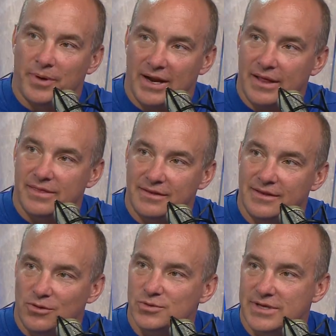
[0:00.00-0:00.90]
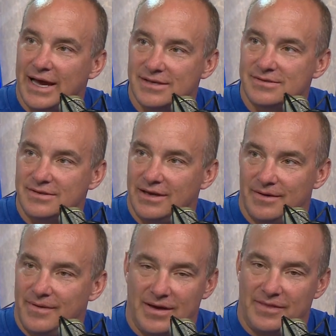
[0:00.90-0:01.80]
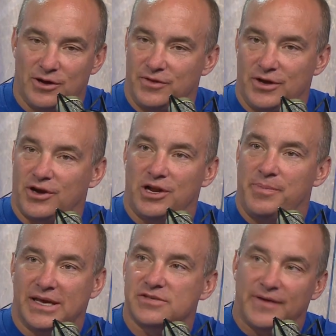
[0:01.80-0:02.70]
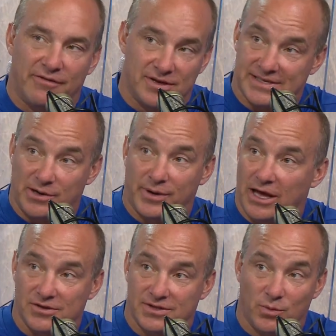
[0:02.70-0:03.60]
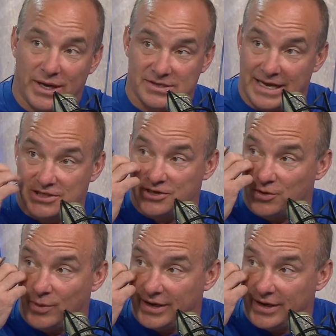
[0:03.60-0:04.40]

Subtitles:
and I think that those guys, they're going to be as favored as anyone else in the West next year to win it.